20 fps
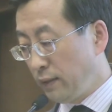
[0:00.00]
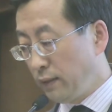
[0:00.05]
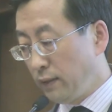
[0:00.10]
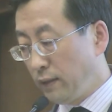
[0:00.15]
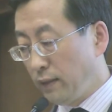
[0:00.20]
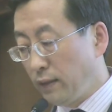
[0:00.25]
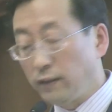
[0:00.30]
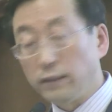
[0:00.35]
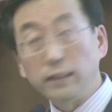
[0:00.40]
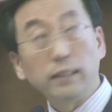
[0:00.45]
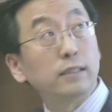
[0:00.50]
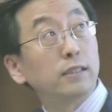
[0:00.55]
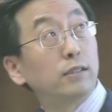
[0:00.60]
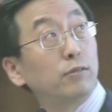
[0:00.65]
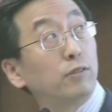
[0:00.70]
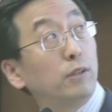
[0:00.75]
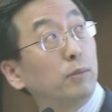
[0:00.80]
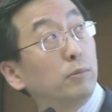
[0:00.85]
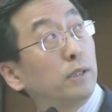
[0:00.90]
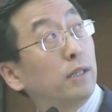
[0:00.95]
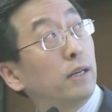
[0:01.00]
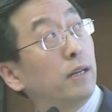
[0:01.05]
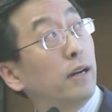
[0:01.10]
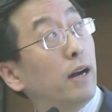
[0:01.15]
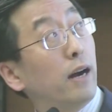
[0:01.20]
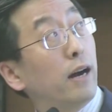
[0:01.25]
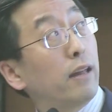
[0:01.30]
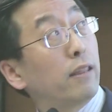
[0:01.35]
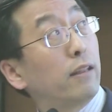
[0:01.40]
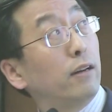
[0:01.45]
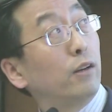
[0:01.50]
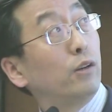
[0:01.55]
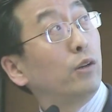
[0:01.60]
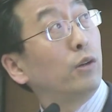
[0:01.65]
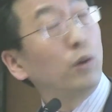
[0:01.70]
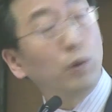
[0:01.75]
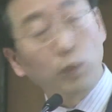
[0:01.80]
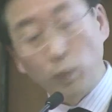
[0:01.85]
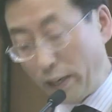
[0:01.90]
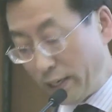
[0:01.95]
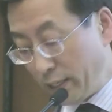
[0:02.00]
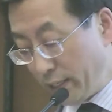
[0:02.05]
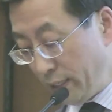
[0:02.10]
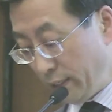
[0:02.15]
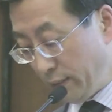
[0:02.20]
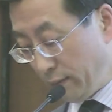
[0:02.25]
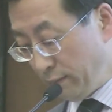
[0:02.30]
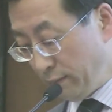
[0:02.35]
And that's from the other ranking.